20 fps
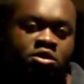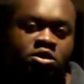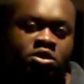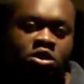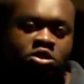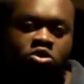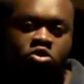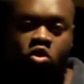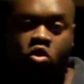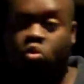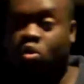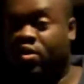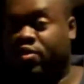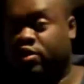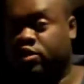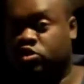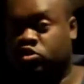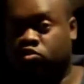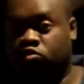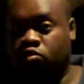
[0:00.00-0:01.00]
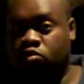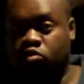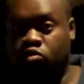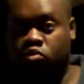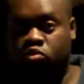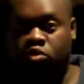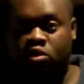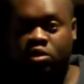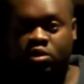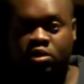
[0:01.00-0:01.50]
Cisco, whether it's
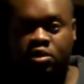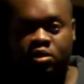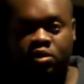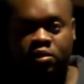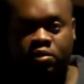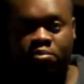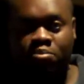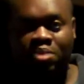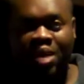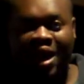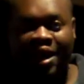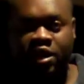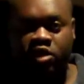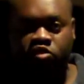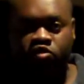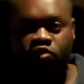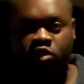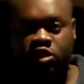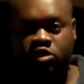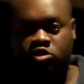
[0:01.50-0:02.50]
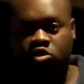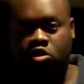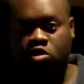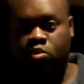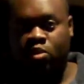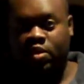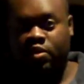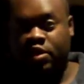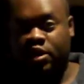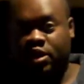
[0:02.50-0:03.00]
through packet
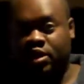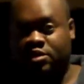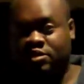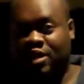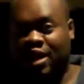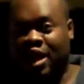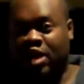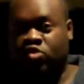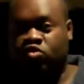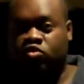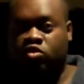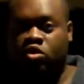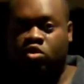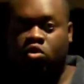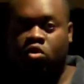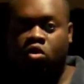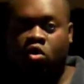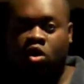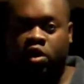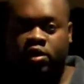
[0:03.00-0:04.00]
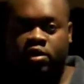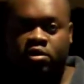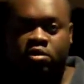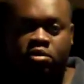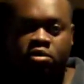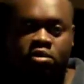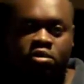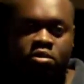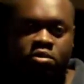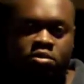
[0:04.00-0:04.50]
tracer, whether it's actually on
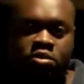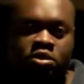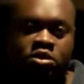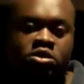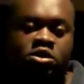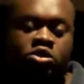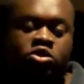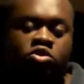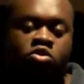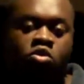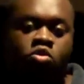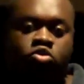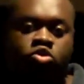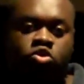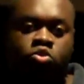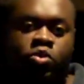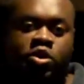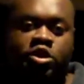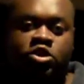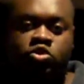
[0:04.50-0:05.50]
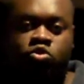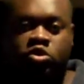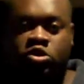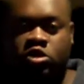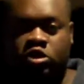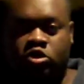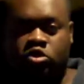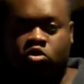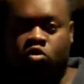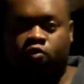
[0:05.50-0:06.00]
the Cisco switch or
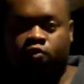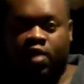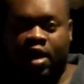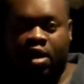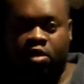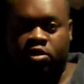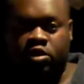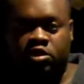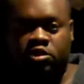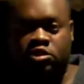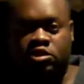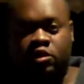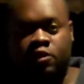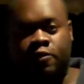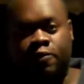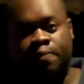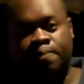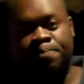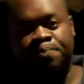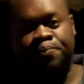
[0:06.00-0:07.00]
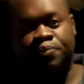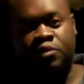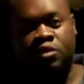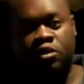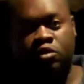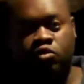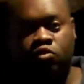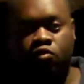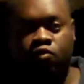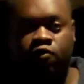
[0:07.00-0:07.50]
Cisco routers,
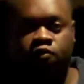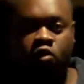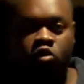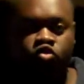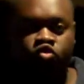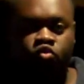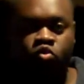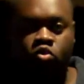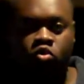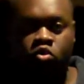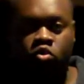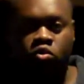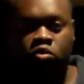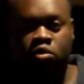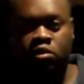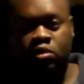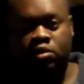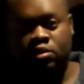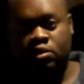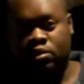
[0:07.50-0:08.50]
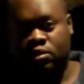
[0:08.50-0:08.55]
through virtual